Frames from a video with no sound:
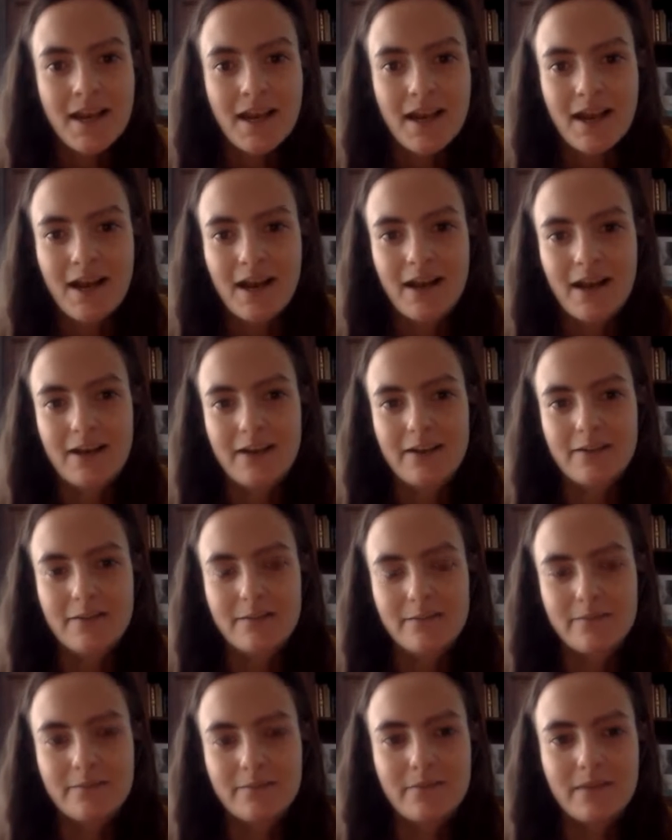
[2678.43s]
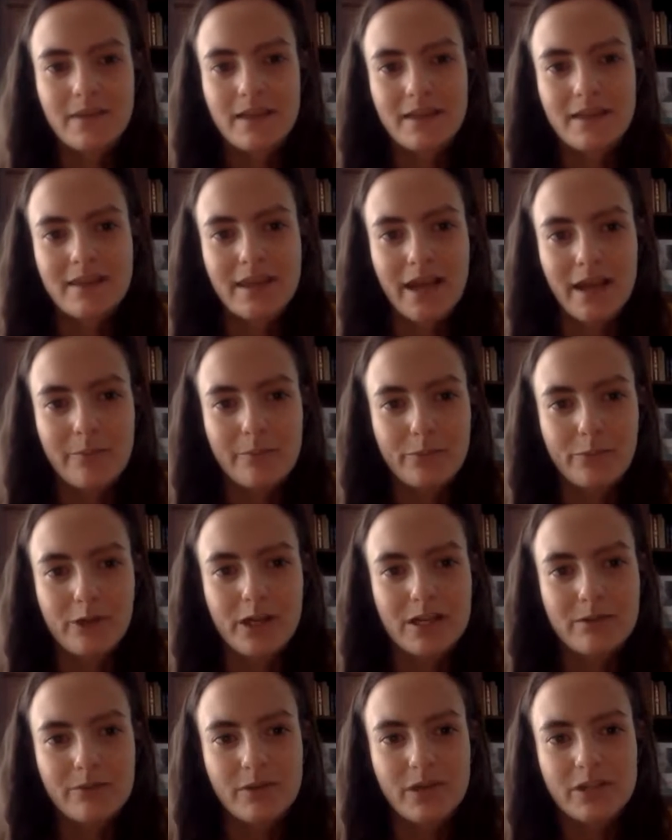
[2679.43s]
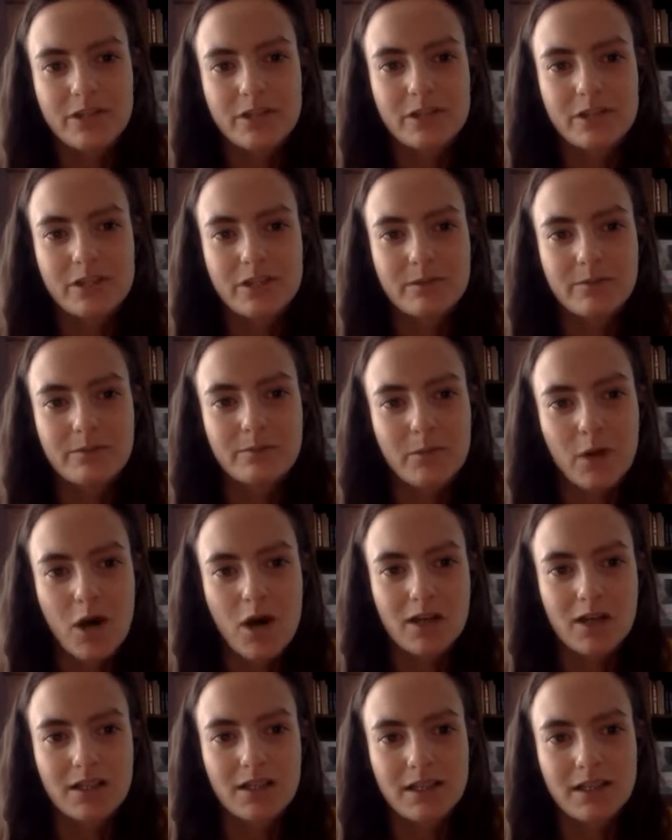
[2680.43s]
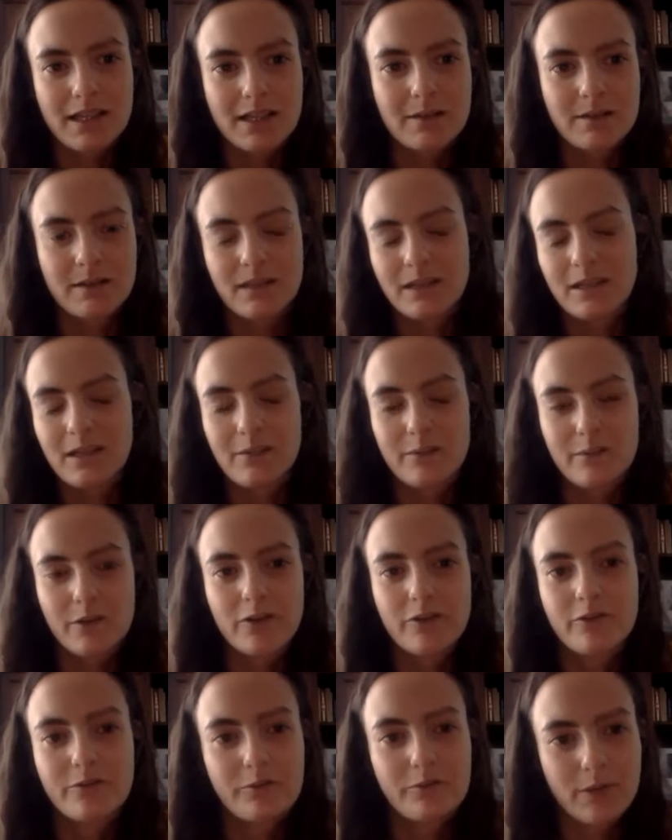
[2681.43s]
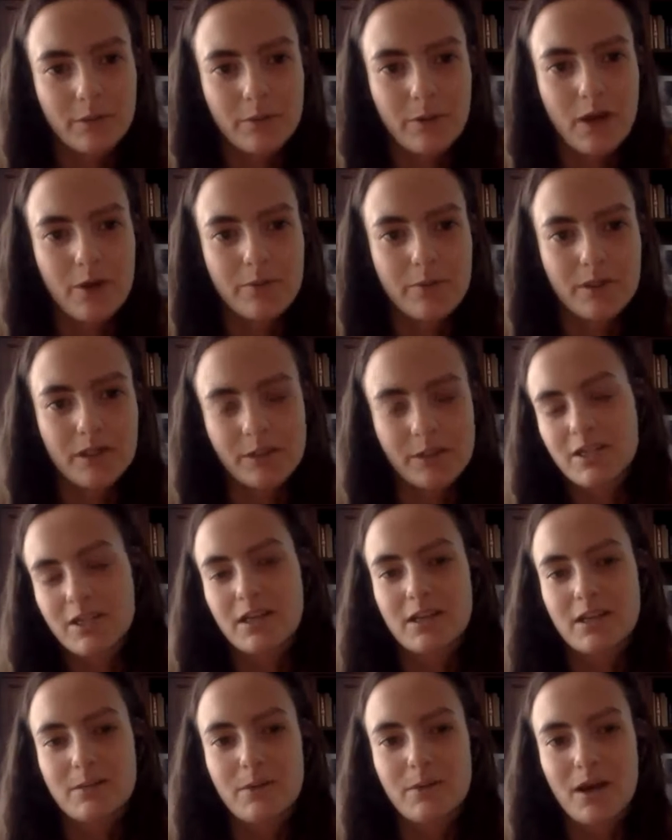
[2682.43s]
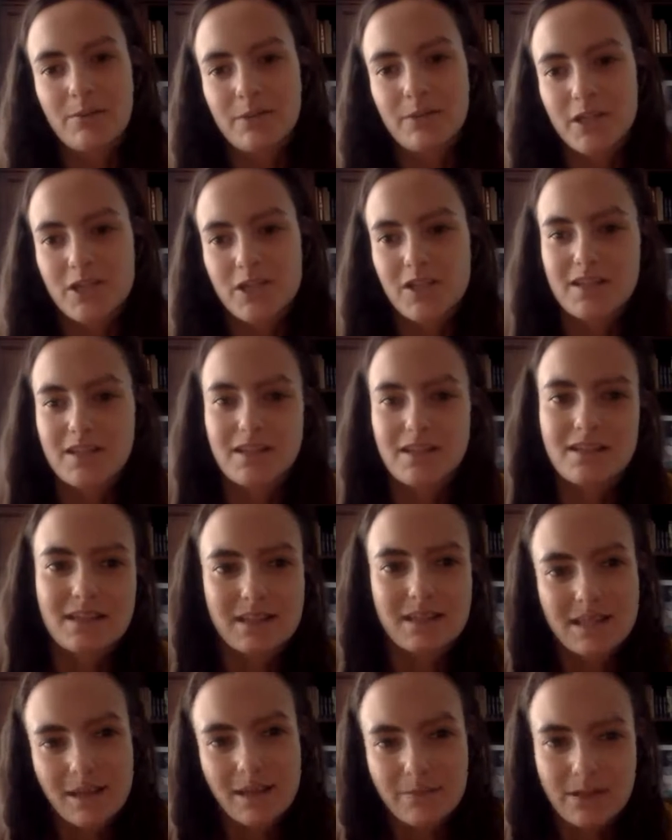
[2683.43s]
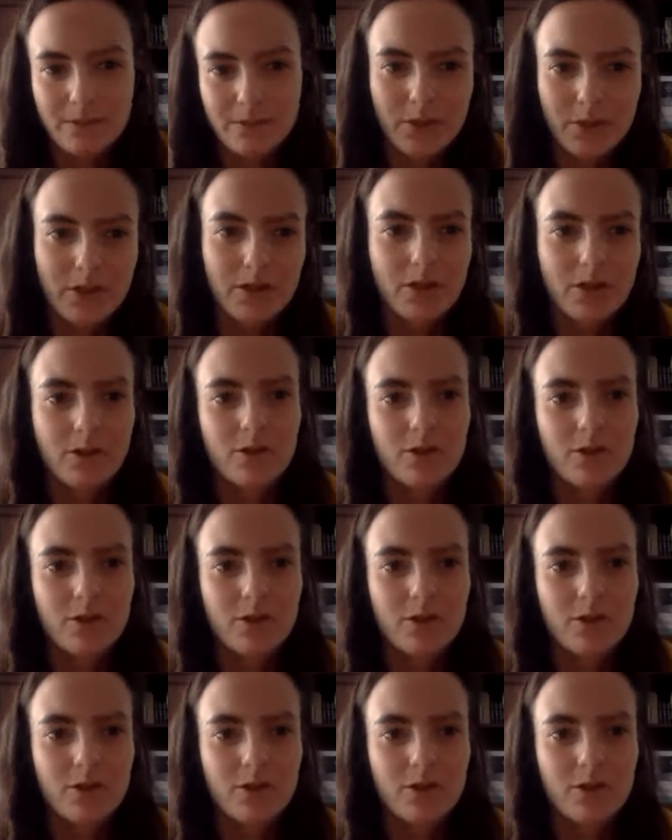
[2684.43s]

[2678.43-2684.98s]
that pretty much model like the number of the percent of the population that's like susceptible,